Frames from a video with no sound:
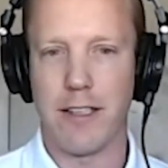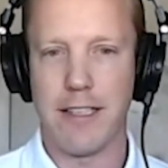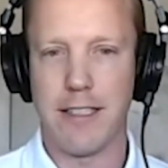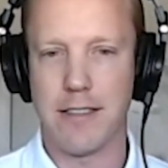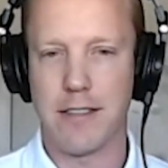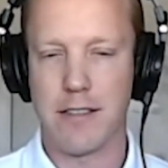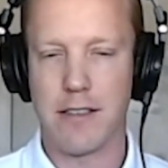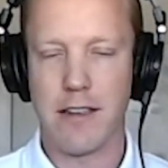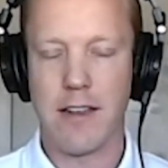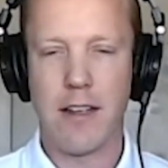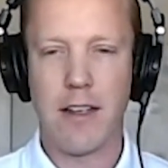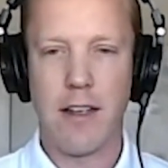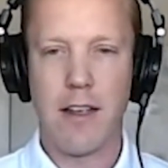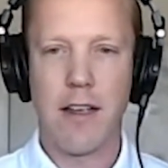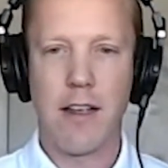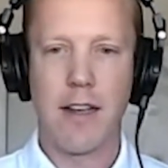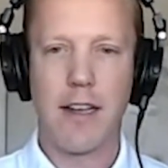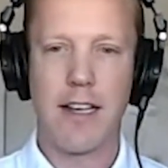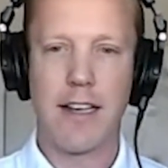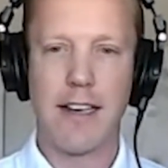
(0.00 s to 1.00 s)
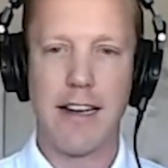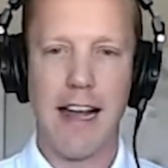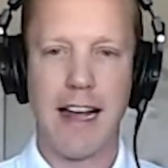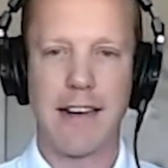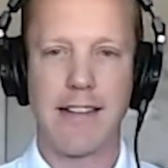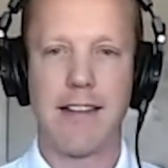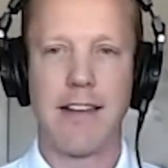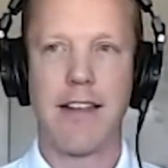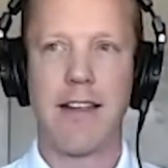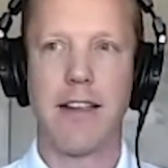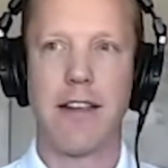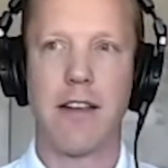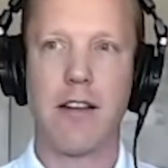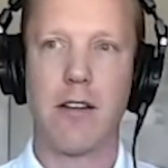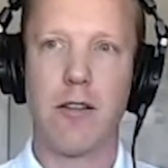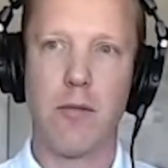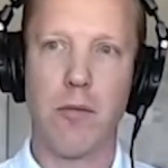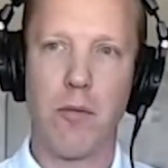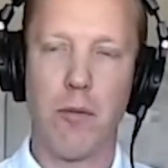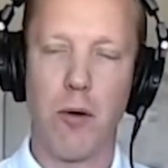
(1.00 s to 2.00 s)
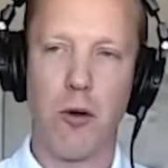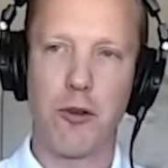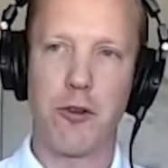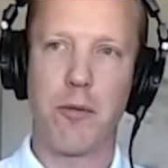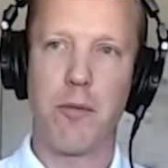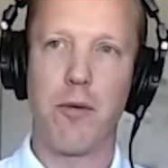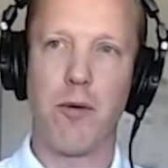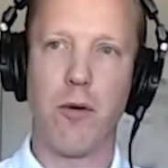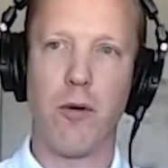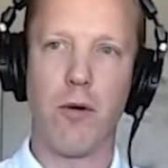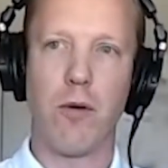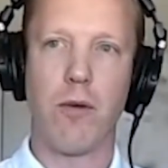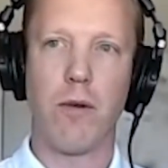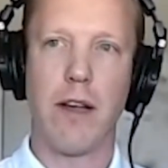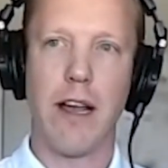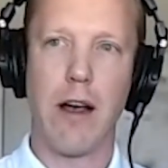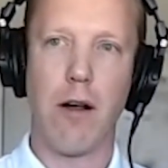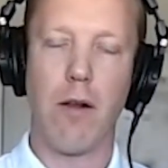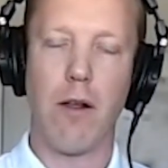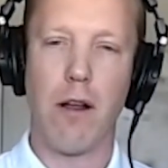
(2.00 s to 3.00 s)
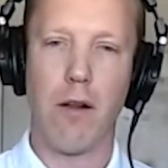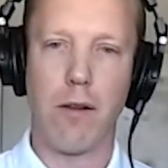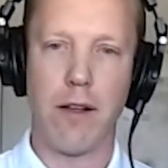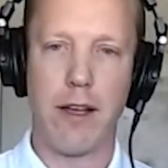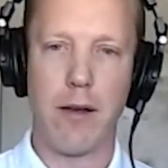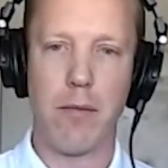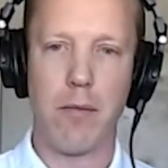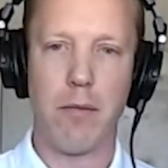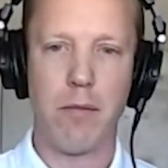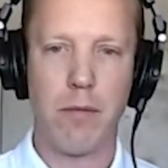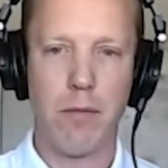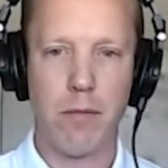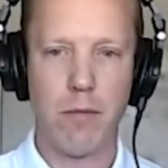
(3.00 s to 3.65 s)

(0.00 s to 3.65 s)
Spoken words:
It's connecting multiple LLM